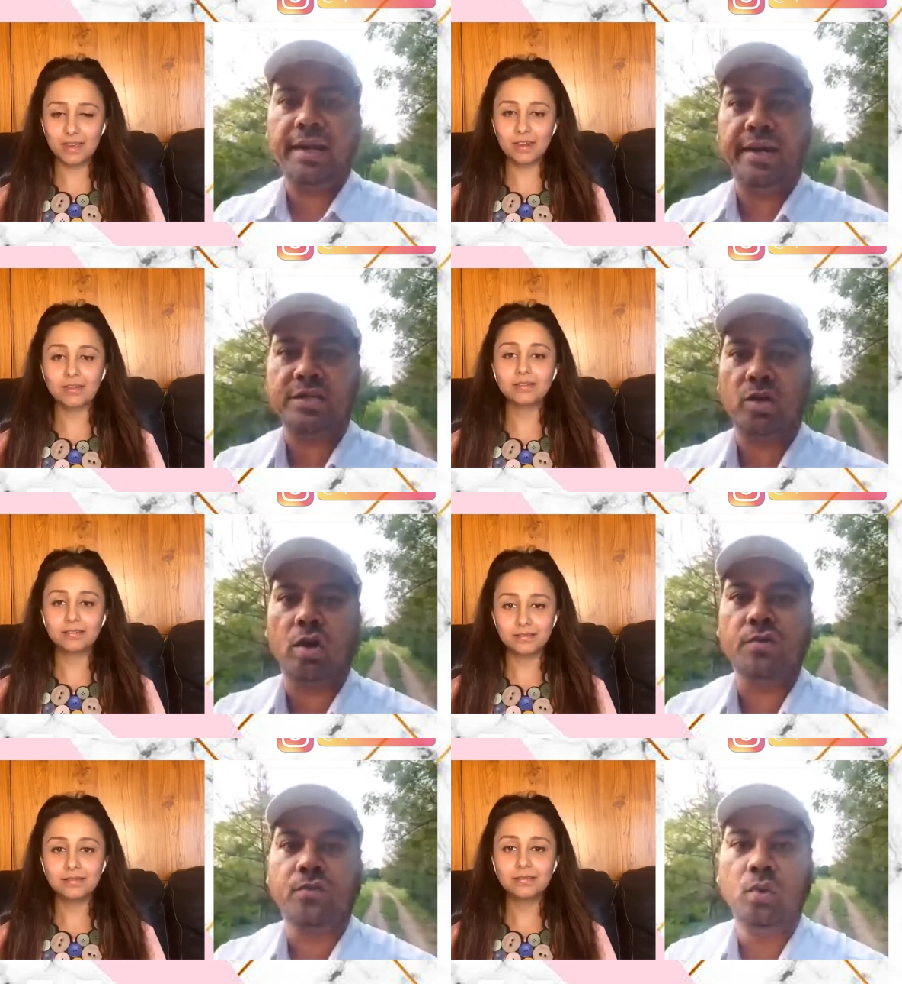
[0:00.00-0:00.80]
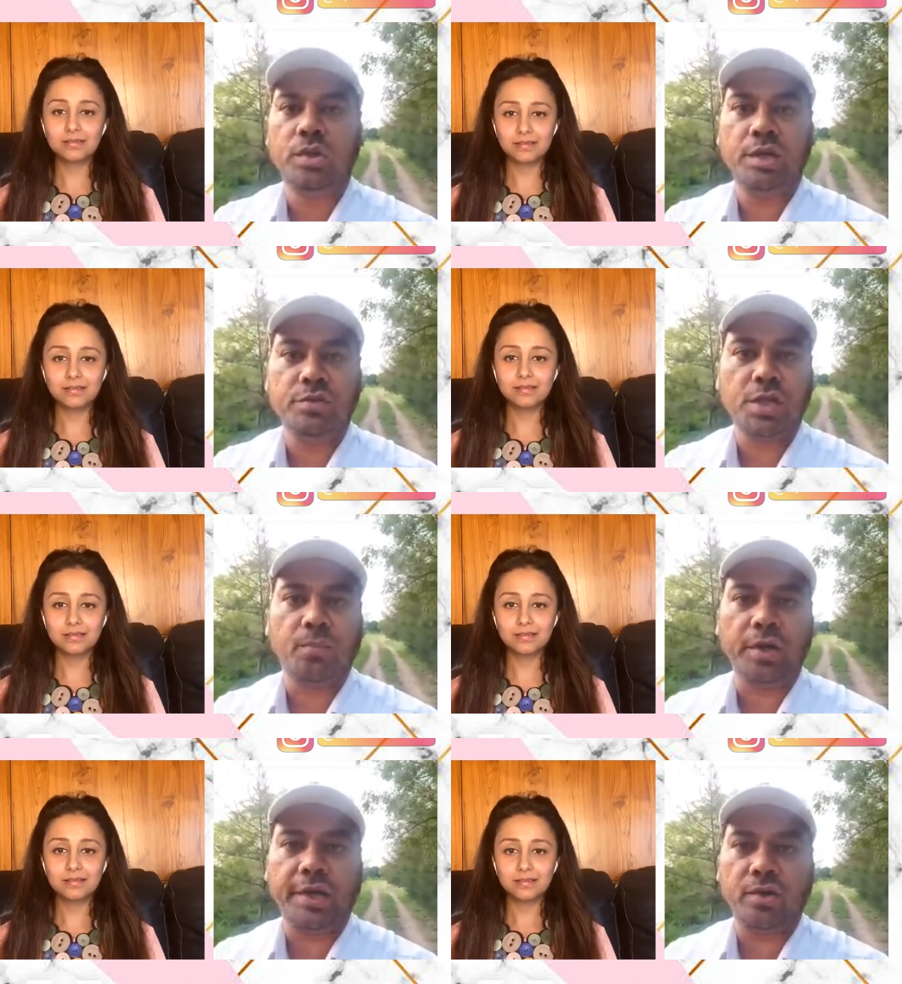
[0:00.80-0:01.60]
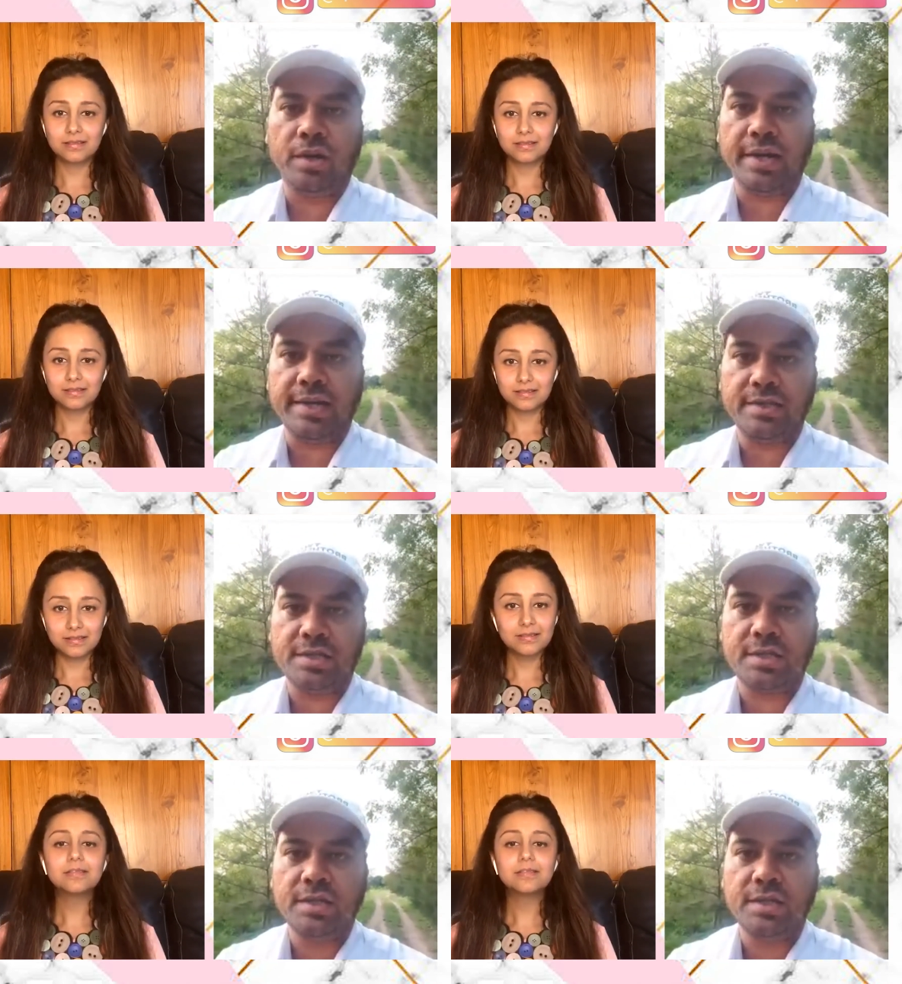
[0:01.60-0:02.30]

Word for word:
Speaker 1: it has a lot of gluten which your body cannot digest.